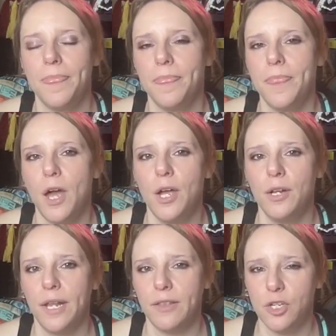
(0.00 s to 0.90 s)

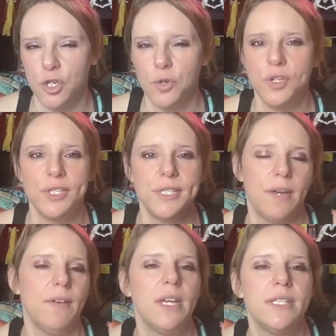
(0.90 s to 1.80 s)
the Tudors
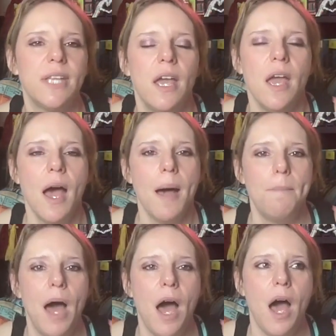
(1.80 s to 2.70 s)
series,
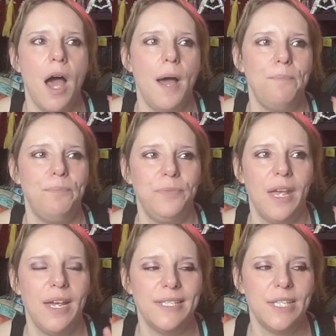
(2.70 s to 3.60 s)
but
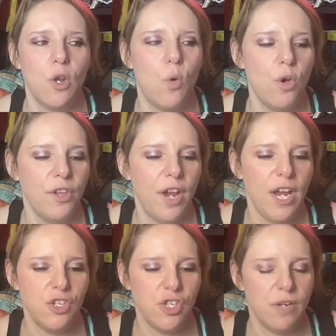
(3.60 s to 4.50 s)
there is an author
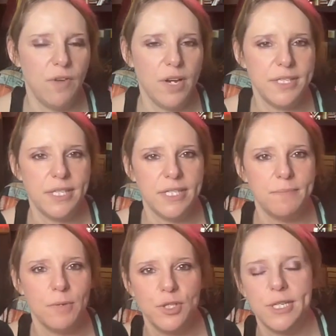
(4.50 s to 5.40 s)
and she writes this
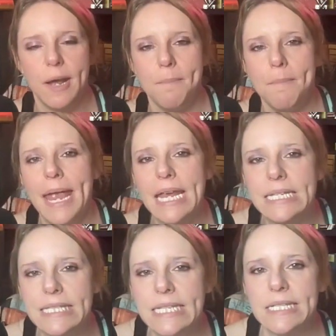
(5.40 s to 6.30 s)
most
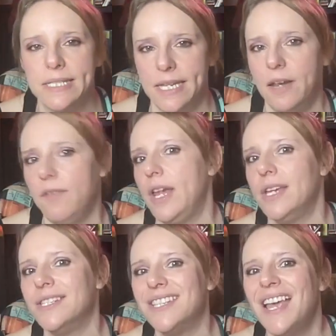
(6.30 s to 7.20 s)
amazing
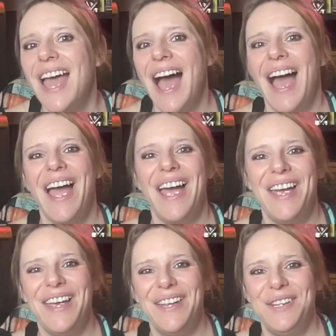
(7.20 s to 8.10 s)
series.
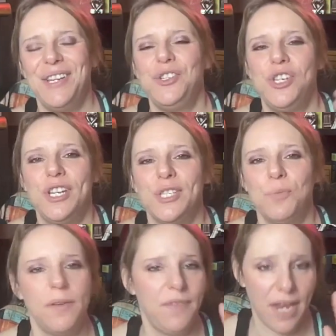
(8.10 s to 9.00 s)
And she does
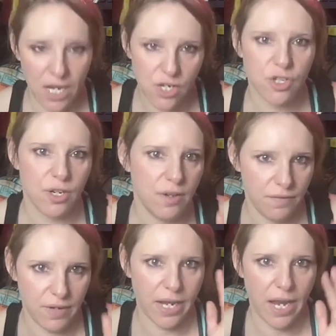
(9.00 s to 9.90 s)
one for each of
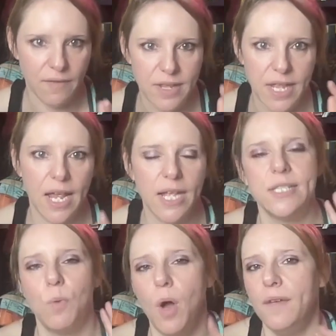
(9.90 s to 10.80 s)
like Henry
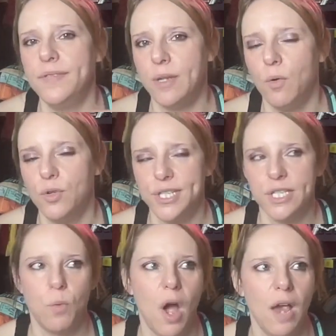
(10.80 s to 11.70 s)
VIII's wives, so all
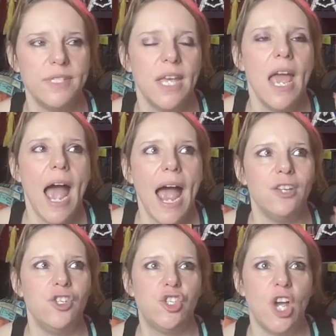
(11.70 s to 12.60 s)
6 wives. And
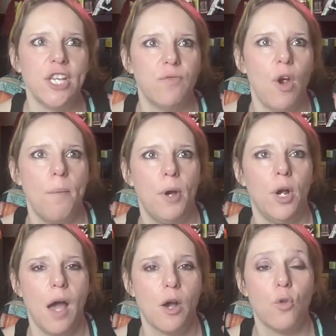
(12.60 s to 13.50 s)
she just wrote a
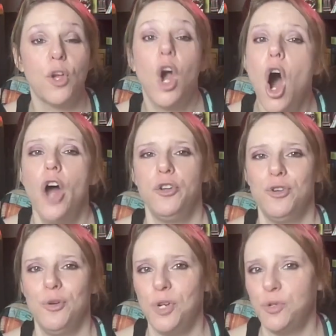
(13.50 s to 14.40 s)
book called The
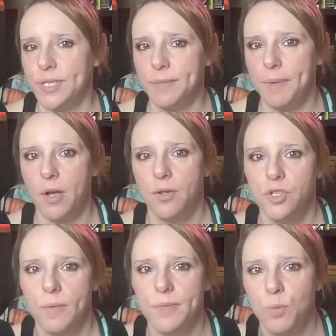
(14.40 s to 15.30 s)
Cardinal, which was about
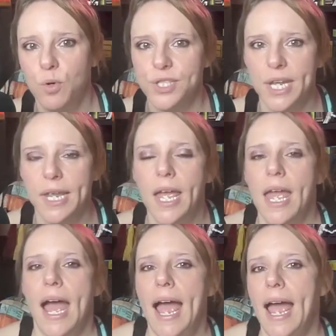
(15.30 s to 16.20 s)
Thomas Wolsey
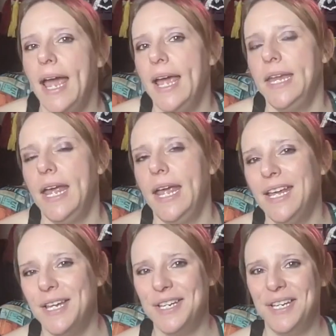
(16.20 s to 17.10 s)
and
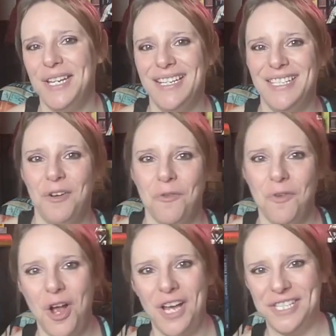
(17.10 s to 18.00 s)
his
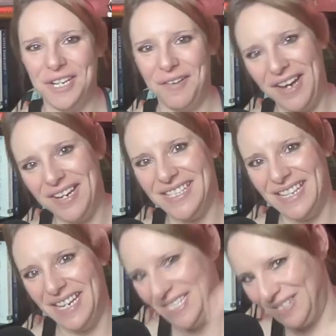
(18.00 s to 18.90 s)
rise to greatness
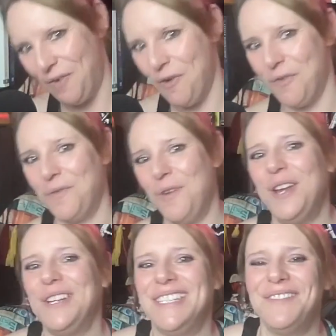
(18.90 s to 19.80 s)
and his fall from
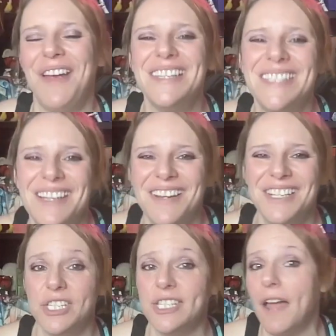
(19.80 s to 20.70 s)
greatness, right? So I
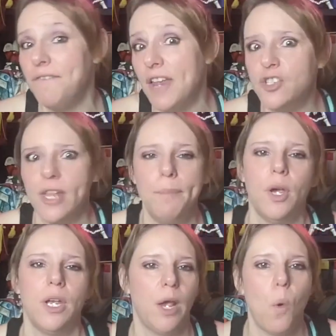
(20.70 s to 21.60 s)
finished that
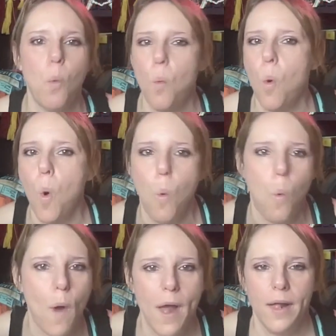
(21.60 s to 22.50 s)
book and I'm like, whoa,
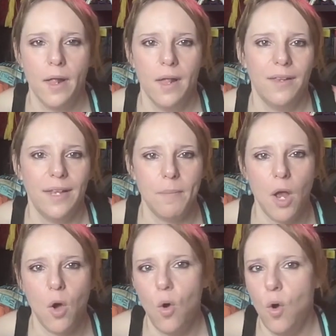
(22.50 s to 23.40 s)
like my
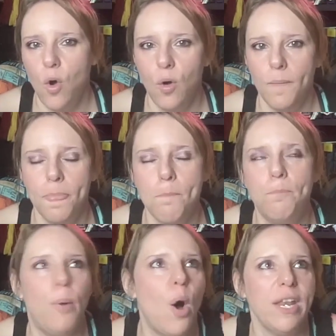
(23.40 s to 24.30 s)
whole
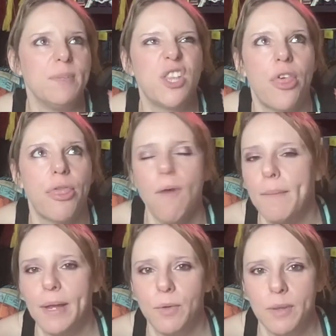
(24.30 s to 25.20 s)
body was
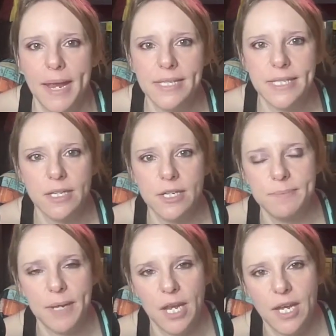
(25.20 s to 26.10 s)
thrumming with
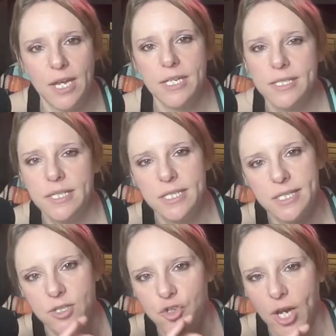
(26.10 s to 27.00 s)
amazingness because
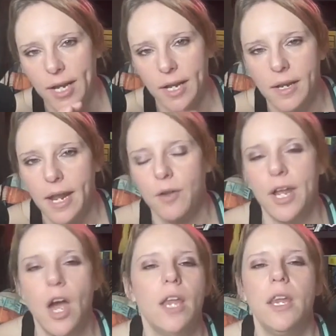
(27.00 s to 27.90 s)
this chick nailed
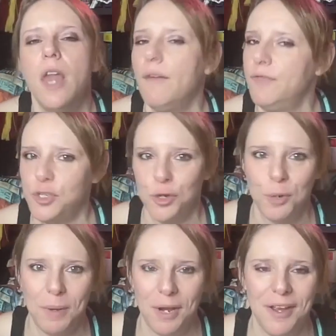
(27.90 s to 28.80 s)
it. I love the
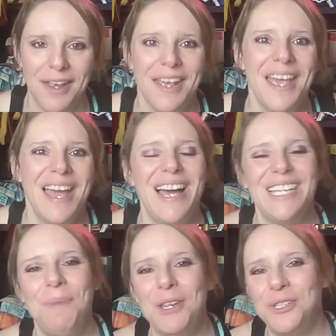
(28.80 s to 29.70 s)
Tudor period. I
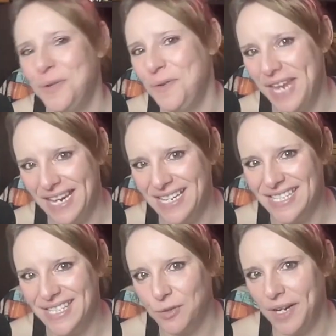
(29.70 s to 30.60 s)
spent 2
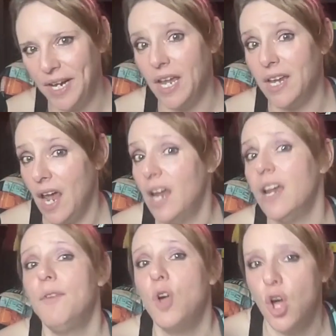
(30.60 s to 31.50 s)
years doing an
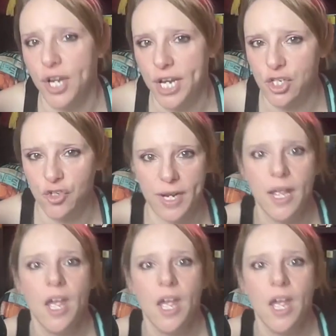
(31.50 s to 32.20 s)
A-level on history